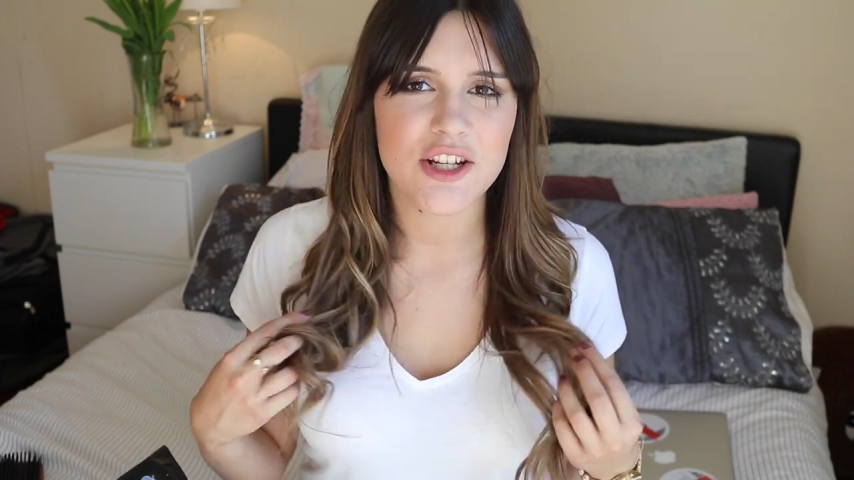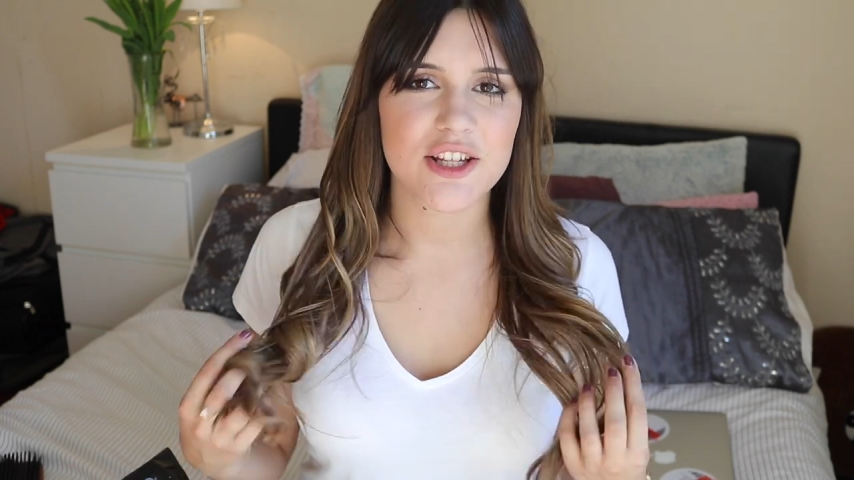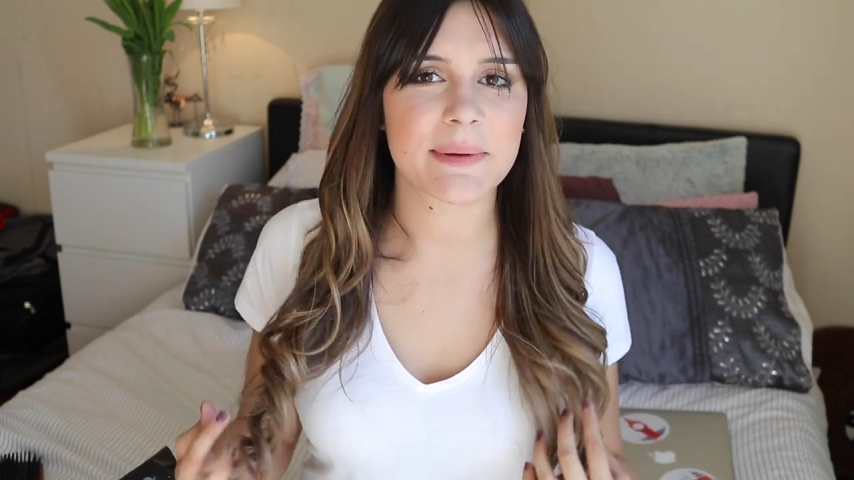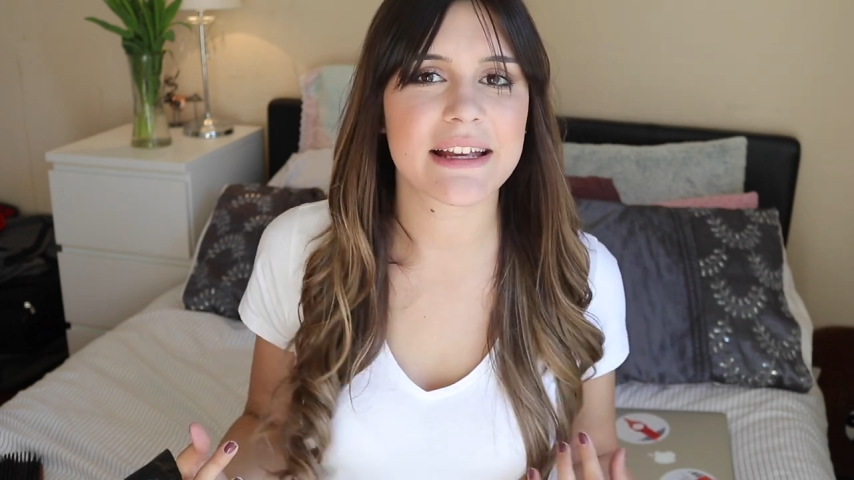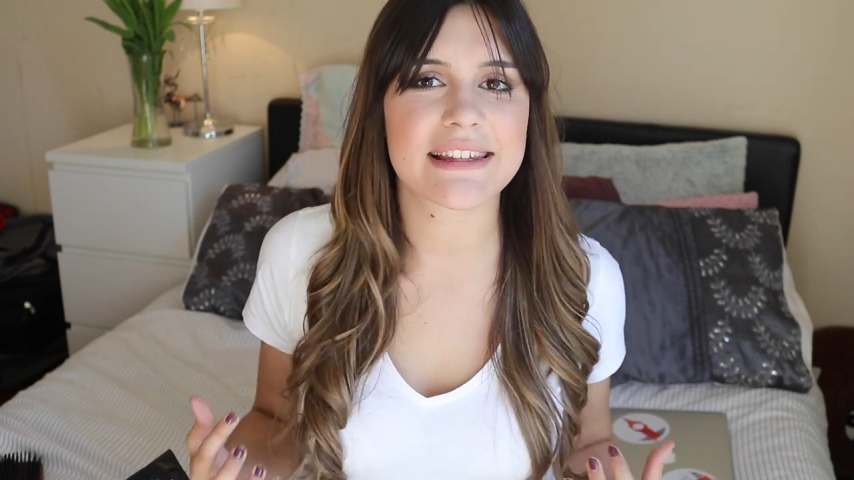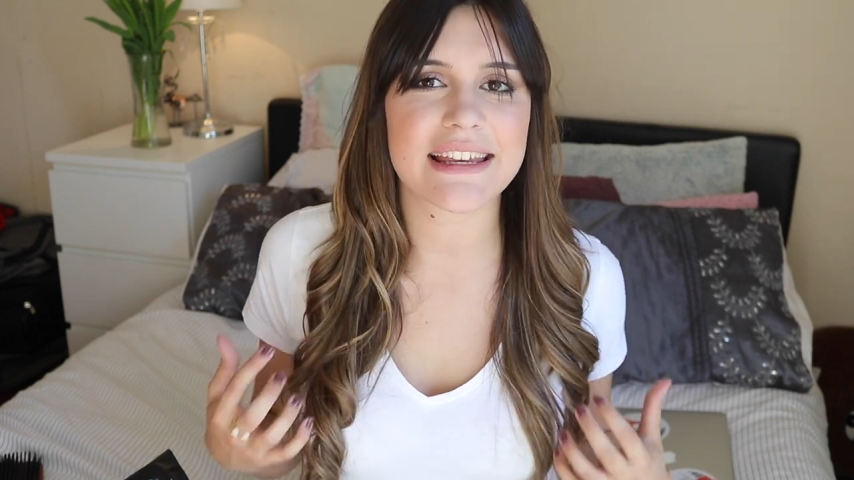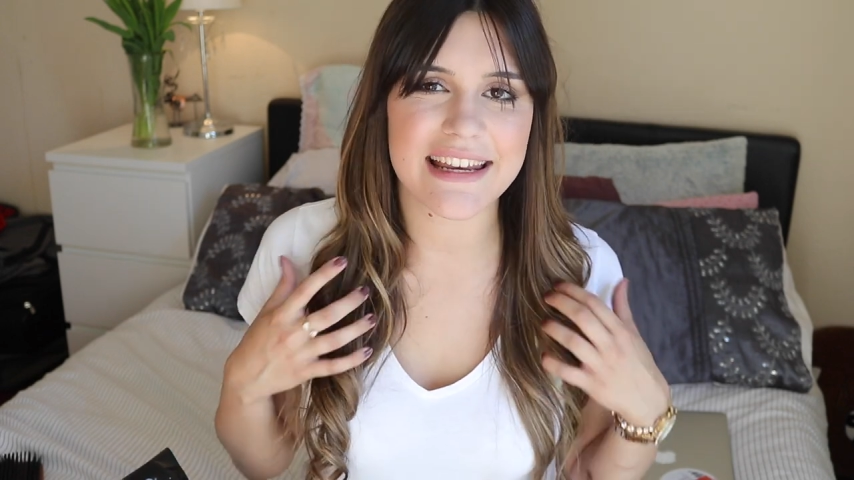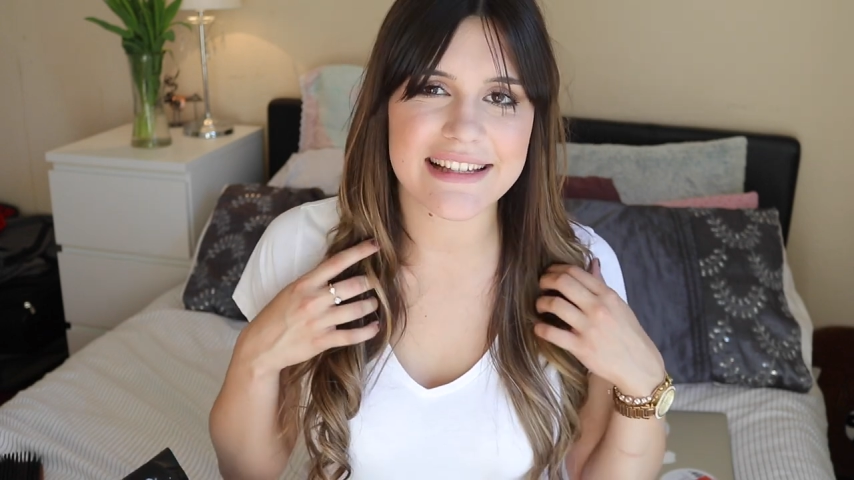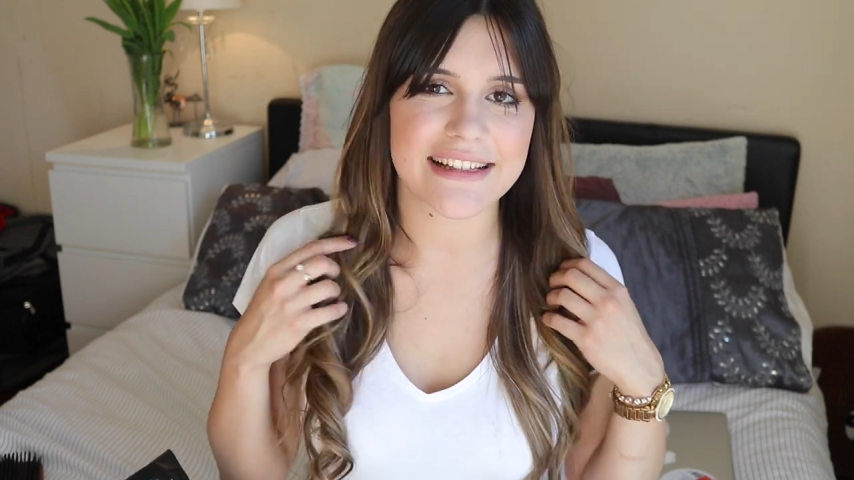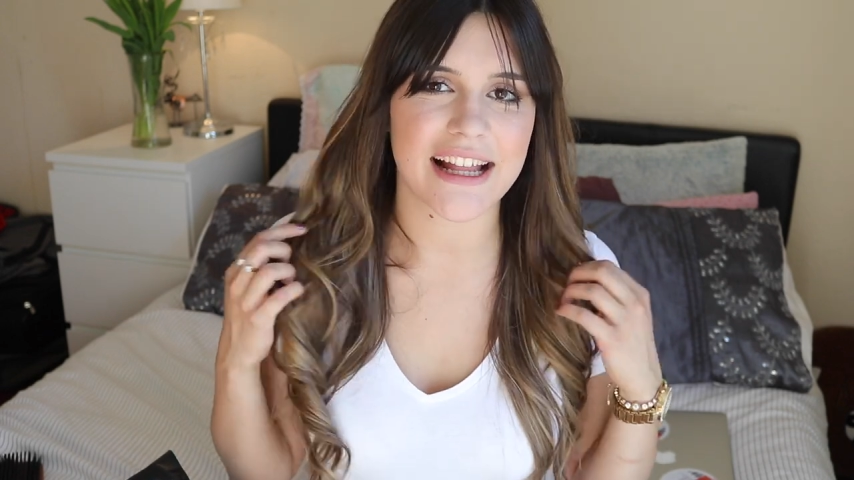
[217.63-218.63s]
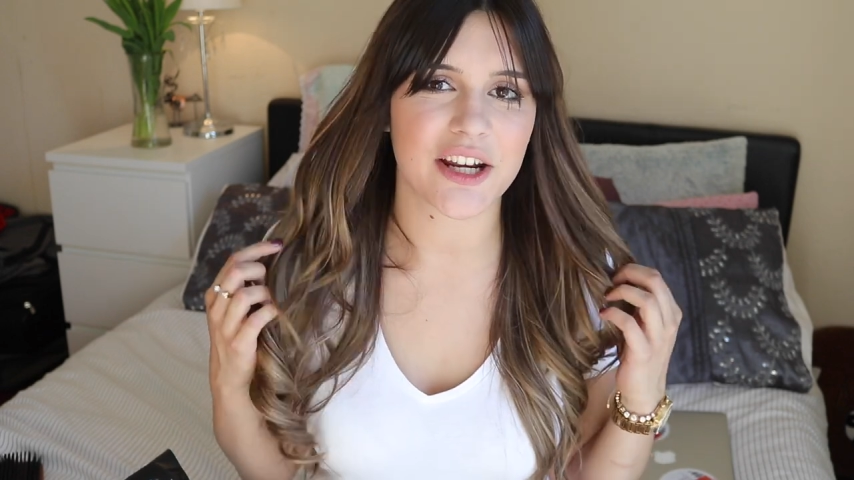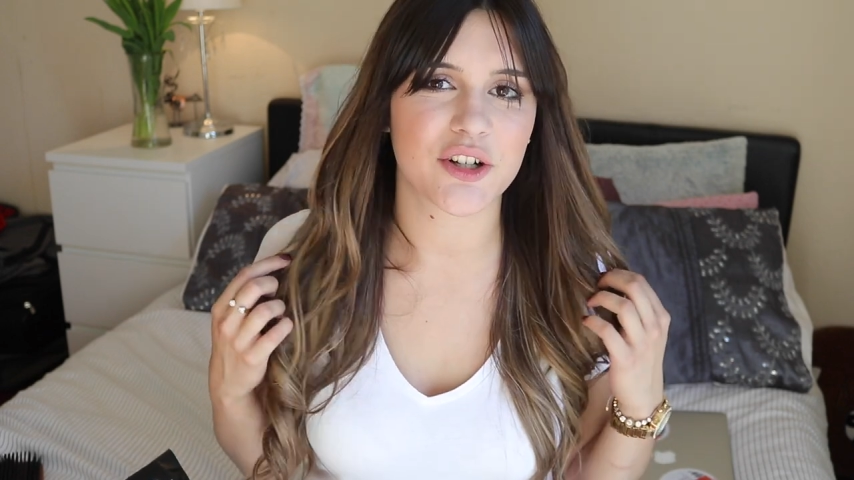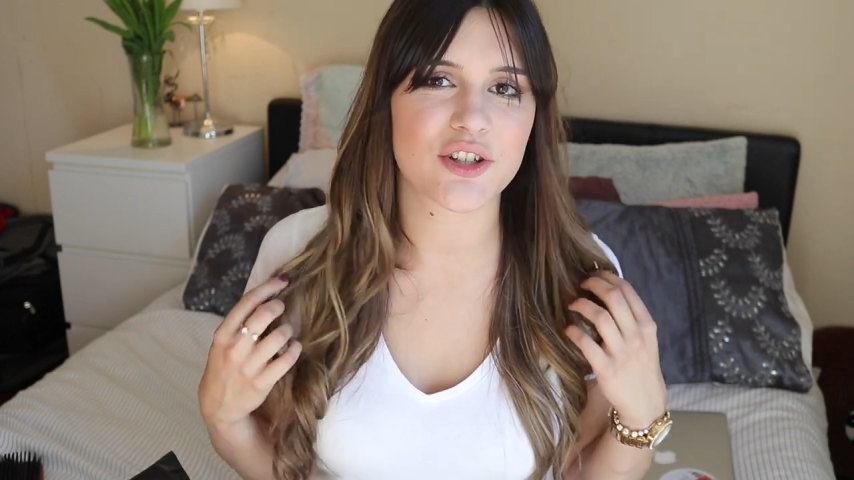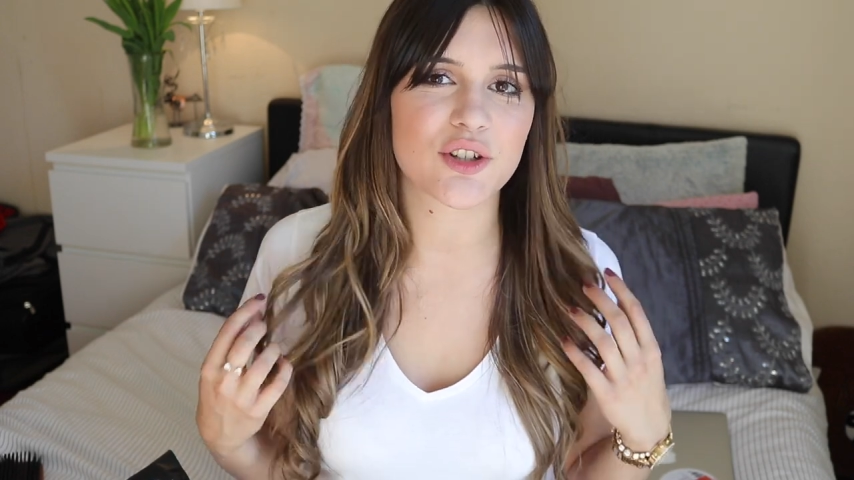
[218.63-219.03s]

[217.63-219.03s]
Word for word: just because it is lighter.